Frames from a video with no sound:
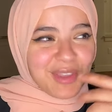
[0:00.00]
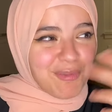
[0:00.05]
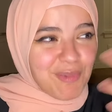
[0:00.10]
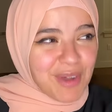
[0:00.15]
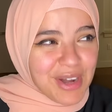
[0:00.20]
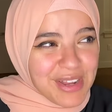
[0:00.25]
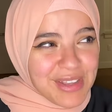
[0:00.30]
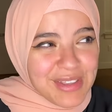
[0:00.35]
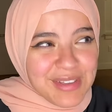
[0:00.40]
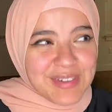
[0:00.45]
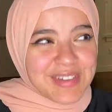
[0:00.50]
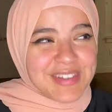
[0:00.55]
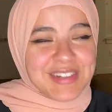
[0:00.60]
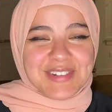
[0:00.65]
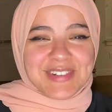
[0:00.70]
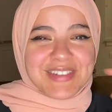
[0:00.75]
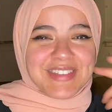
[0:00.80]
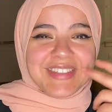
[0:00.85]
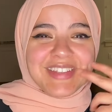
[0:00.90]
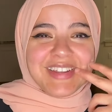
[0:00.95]
What are you
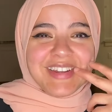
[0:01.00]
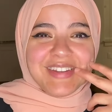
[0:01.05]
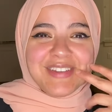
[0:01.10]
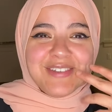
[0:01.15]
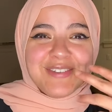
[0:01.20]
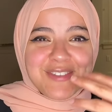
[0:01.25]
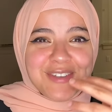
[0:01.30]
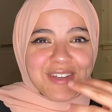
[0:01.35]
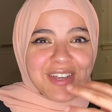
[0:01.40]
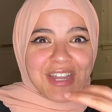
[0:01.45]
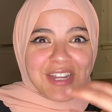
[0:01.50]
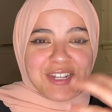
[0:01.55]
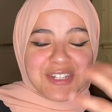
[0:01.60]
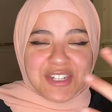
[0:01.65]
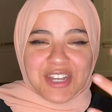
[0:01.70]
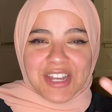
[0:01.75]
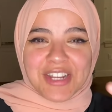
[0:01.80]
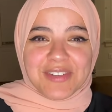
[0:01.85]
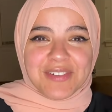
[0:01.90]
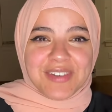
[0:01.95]
interested in?" You took a
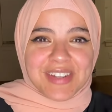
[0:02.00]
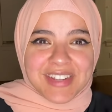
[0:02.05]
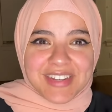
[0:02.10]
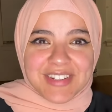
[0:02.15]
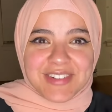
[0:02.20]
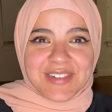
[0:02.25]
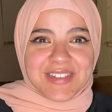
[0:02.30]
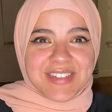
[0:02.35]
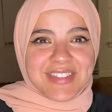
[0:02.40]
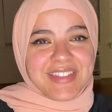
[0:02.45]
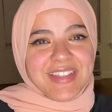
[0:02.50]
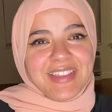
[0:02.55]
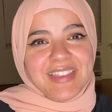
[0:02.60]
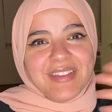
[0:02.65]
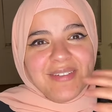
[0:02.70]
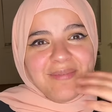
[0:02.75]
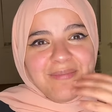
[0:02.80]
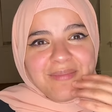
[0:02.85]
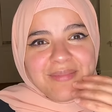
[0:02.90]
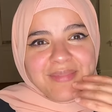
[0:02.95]
genuine interest
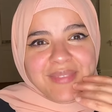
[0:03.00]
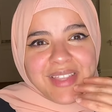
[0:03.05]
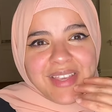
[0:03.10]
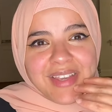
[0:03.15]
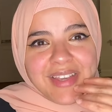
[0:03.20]
in them.